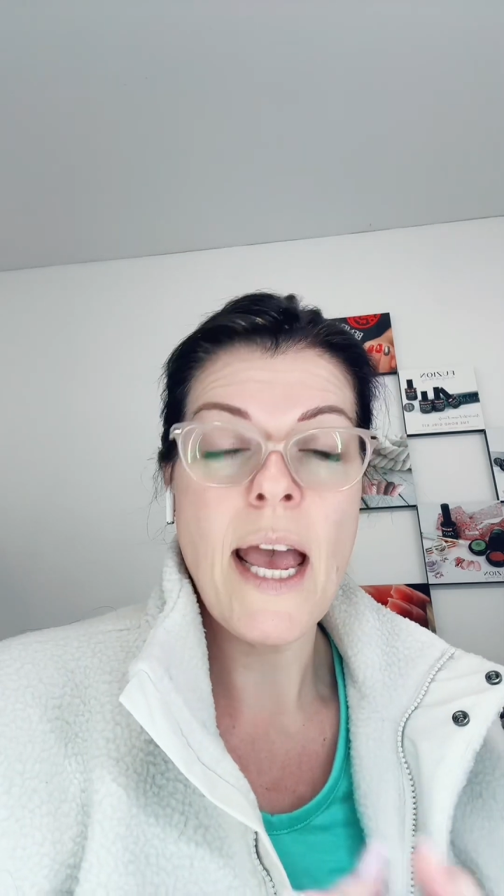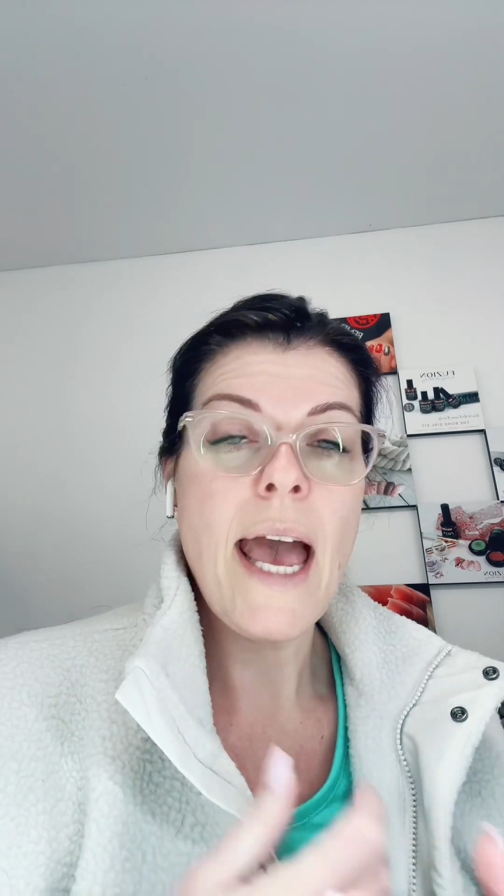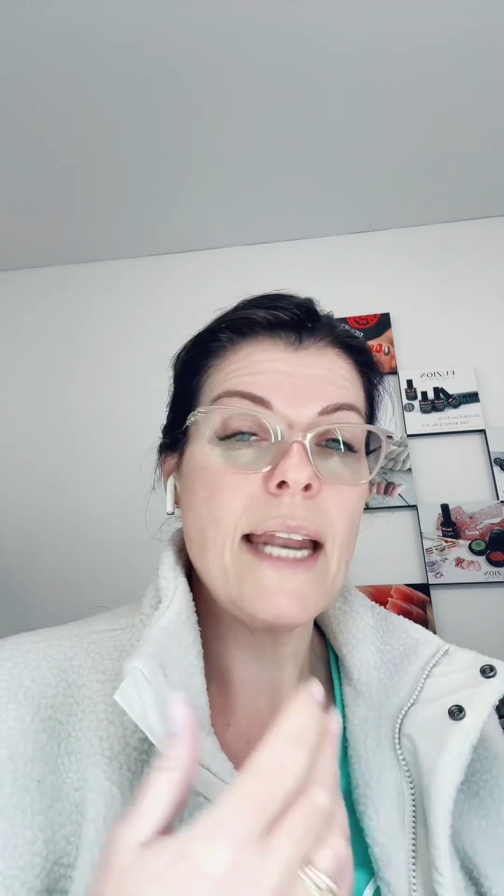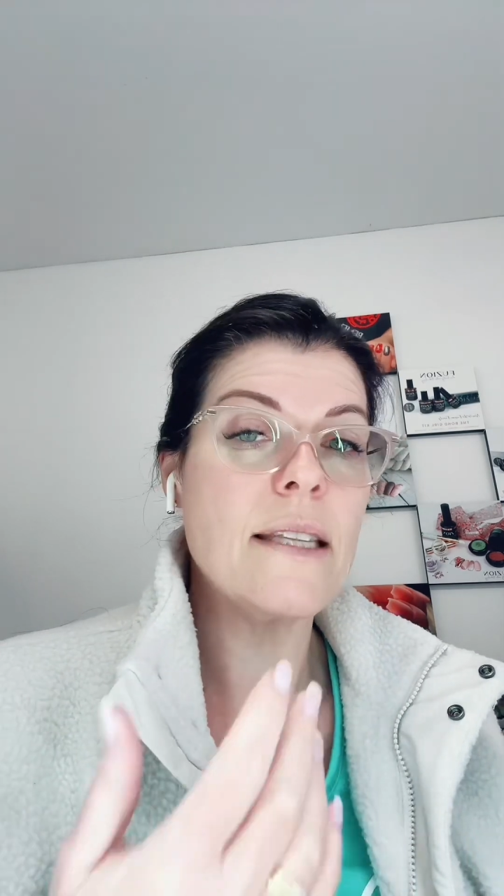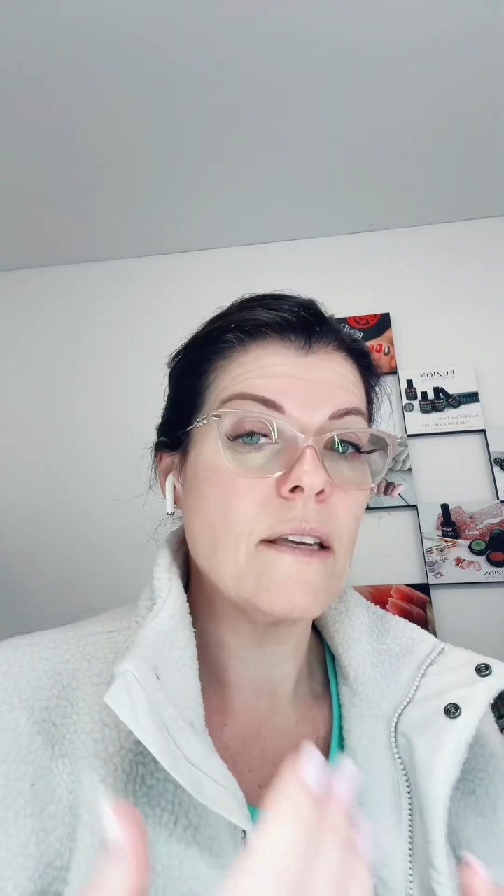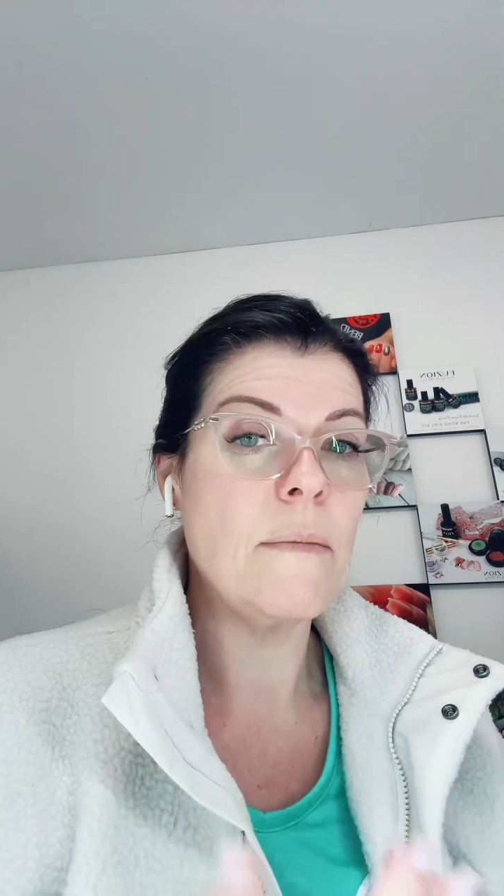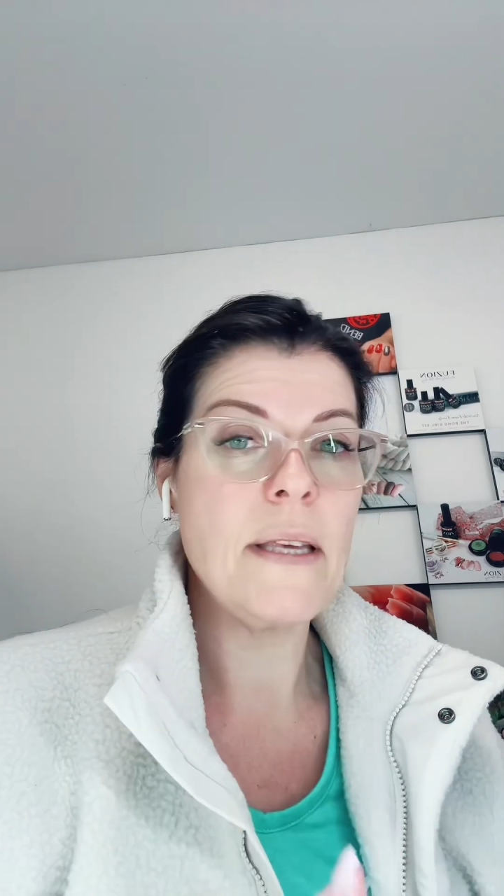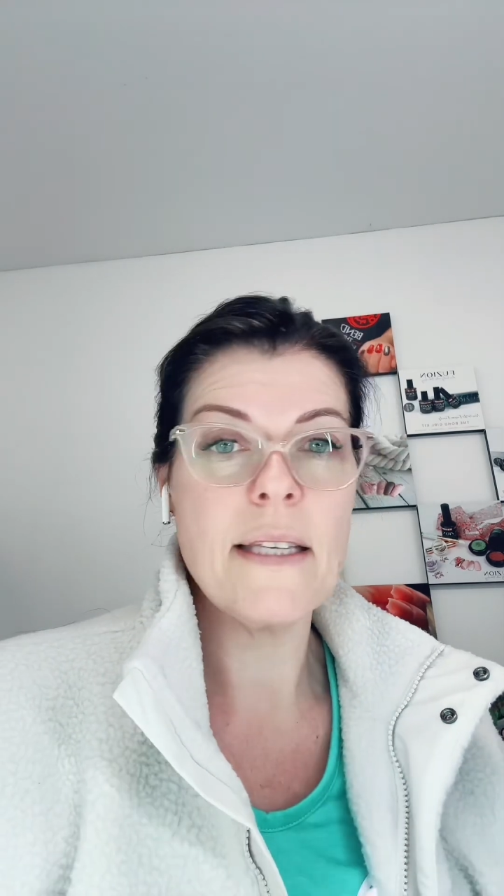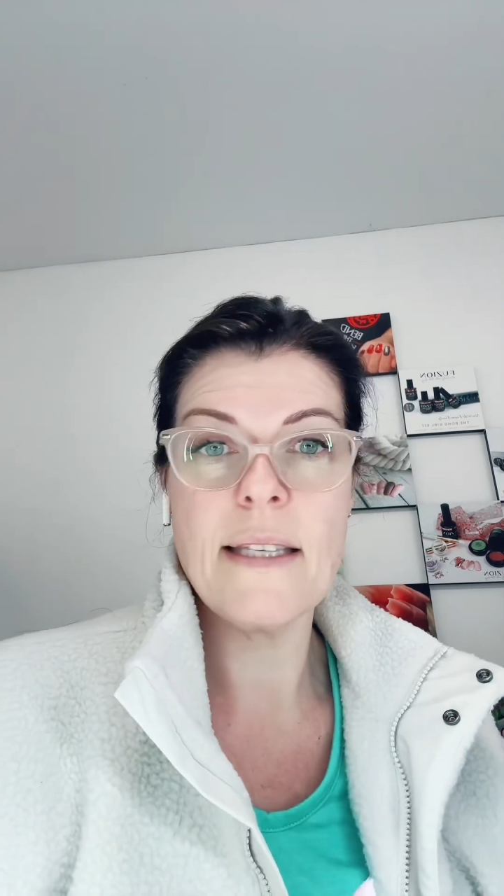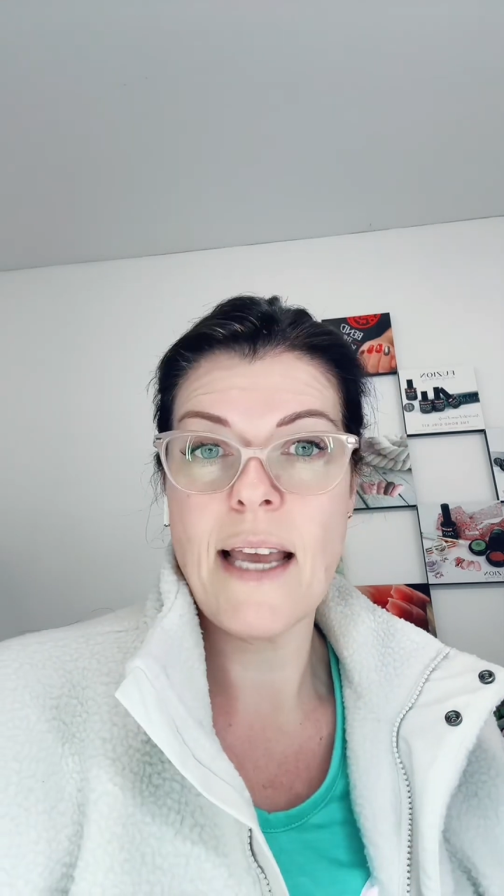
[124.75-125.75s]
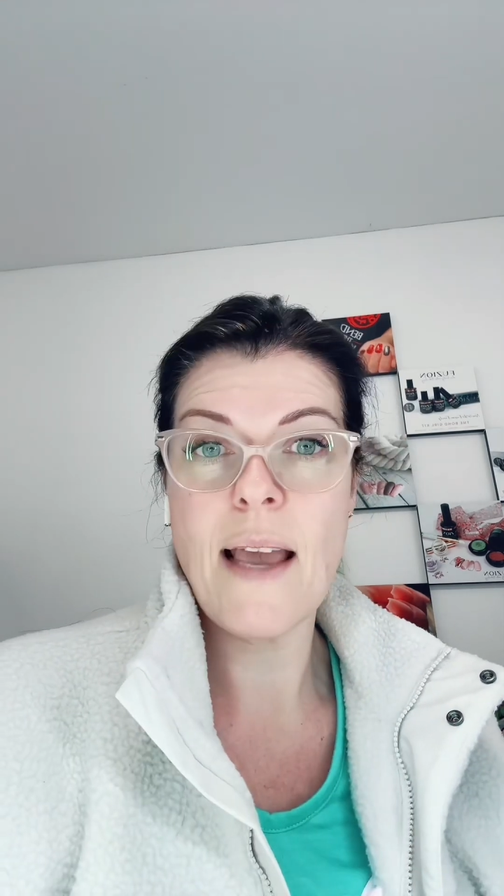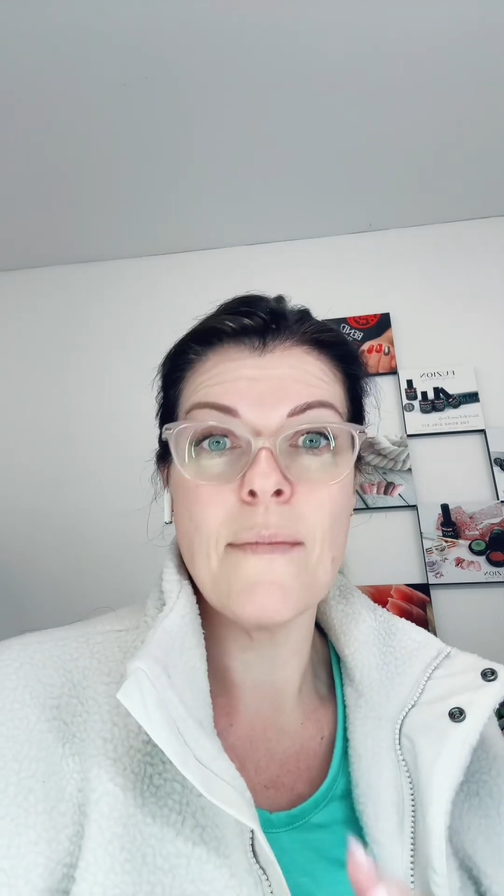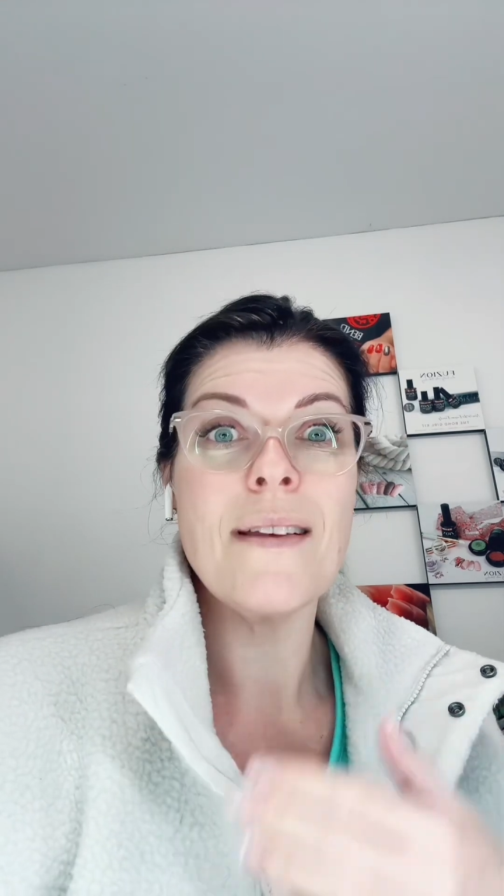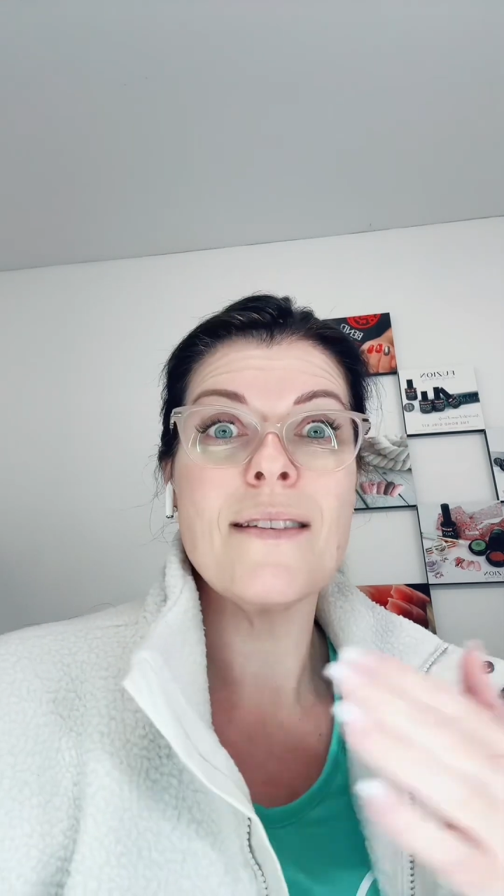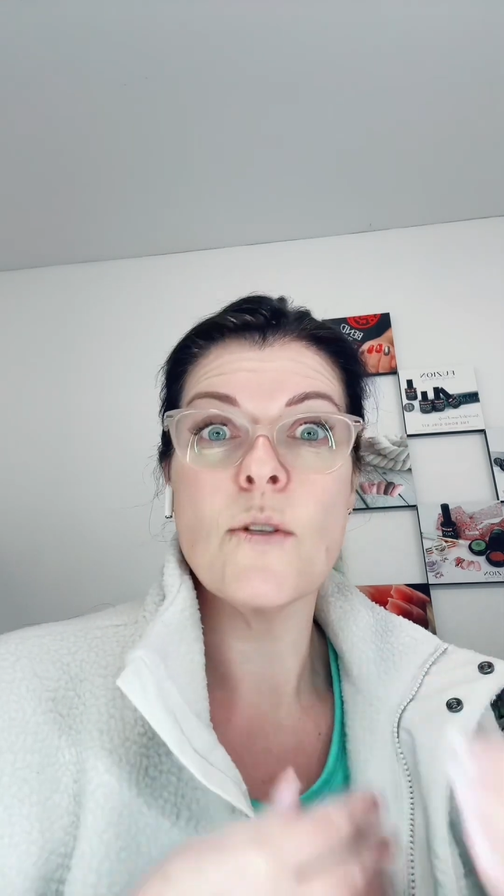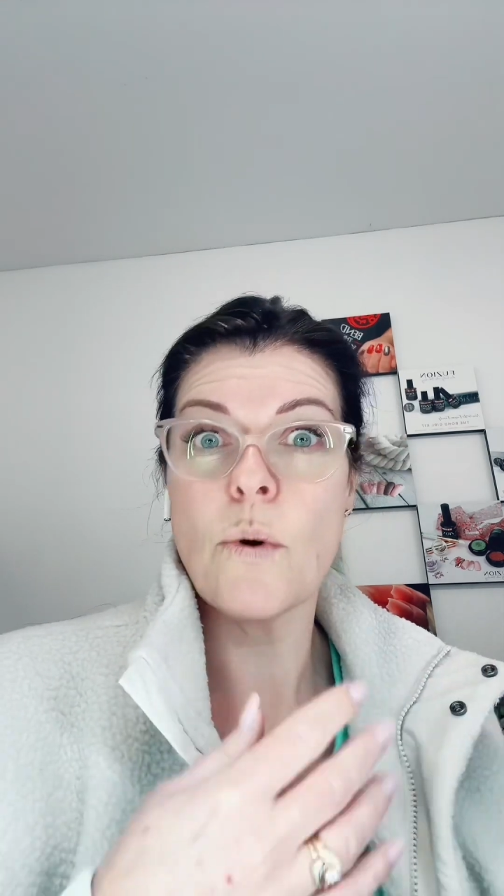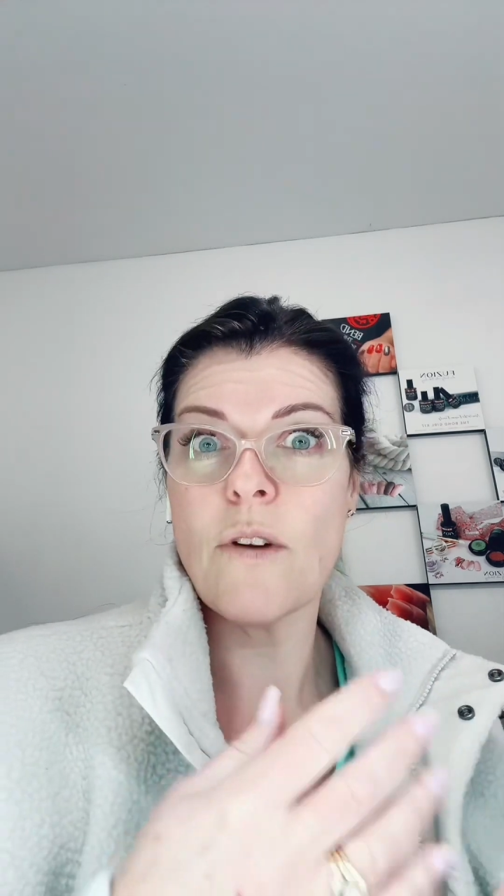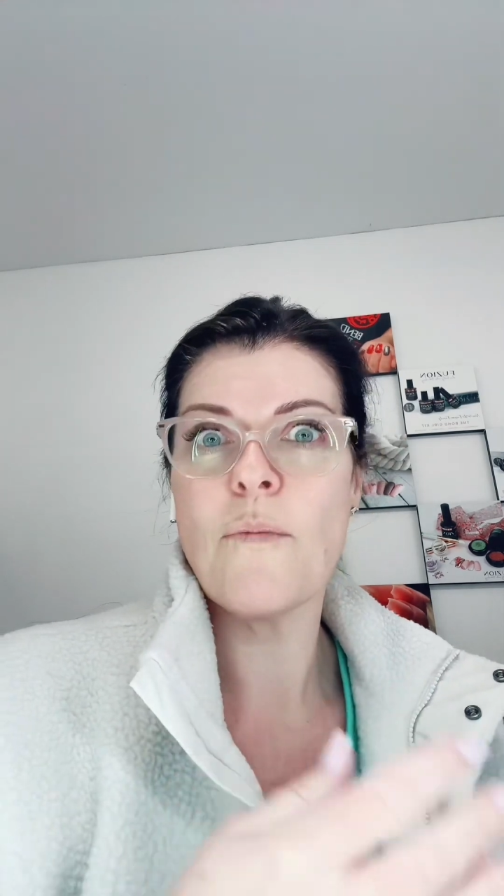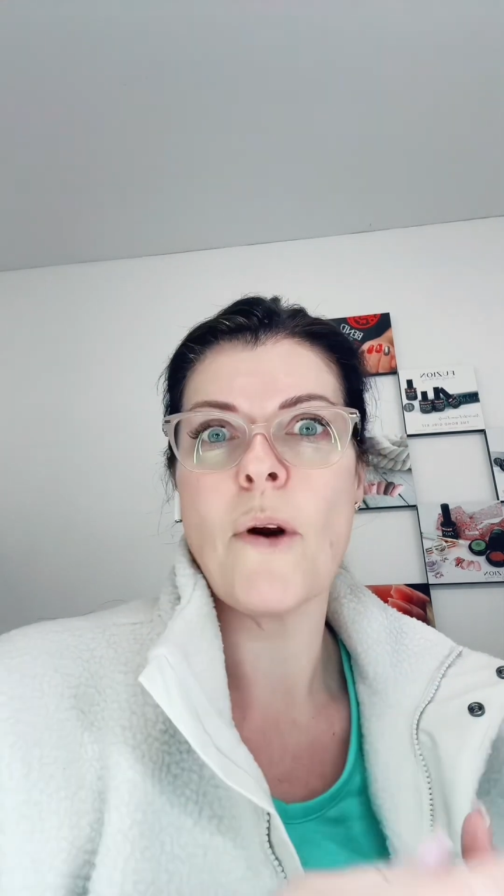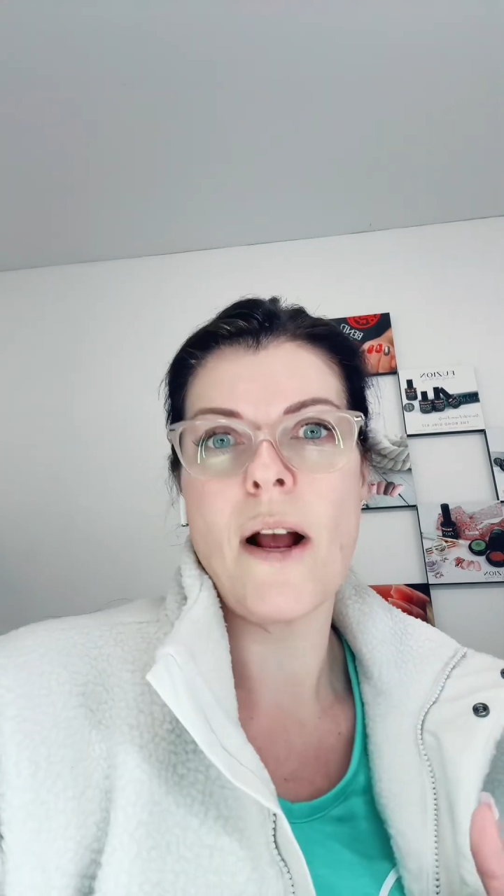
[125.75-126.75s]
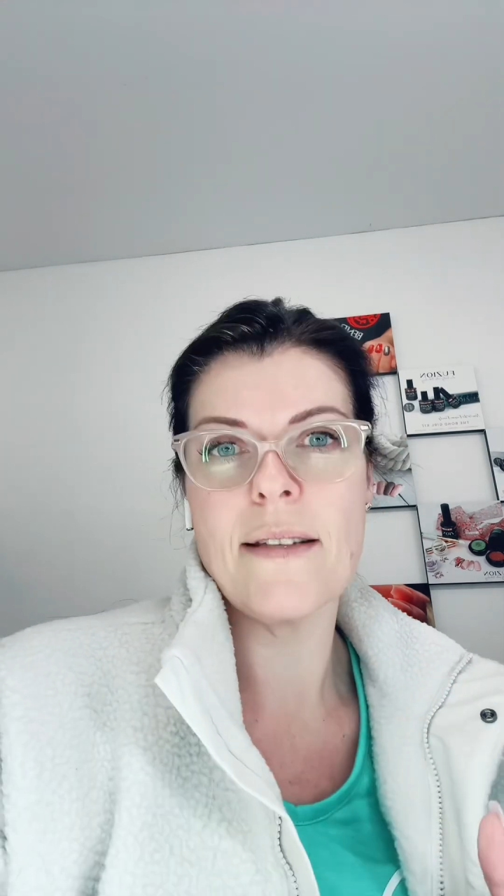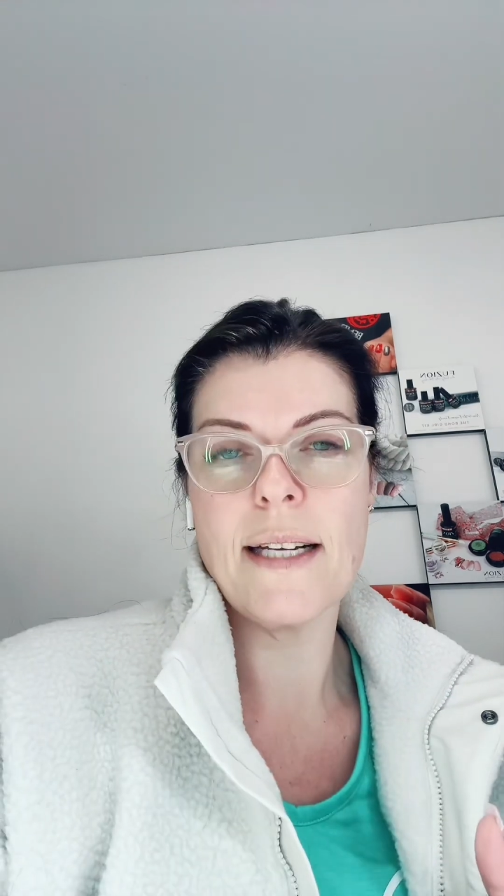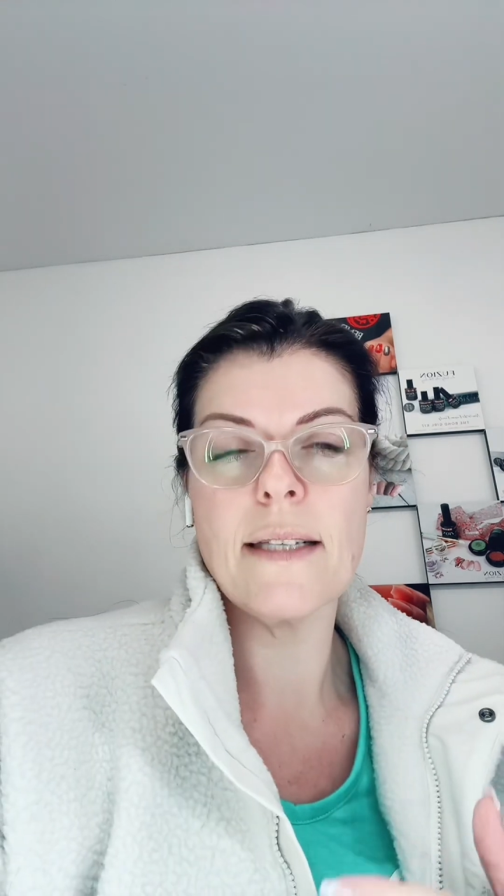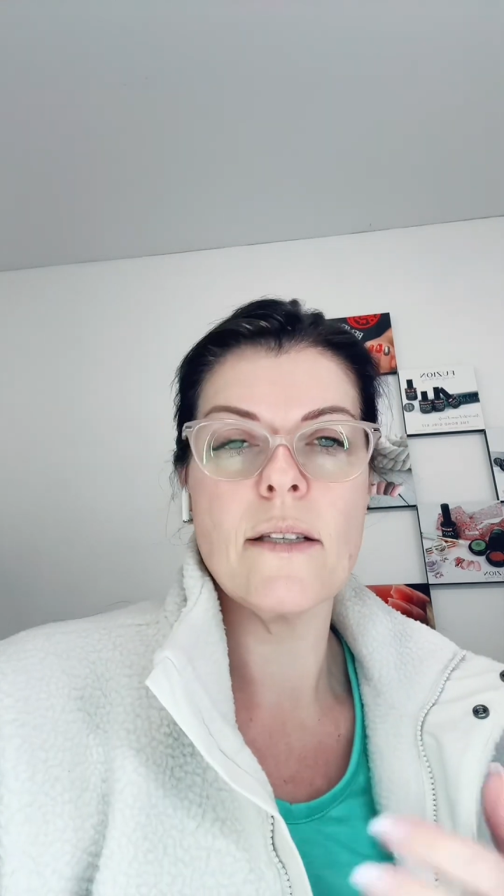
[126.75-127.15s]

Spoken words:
and it's going to be the same sort of process.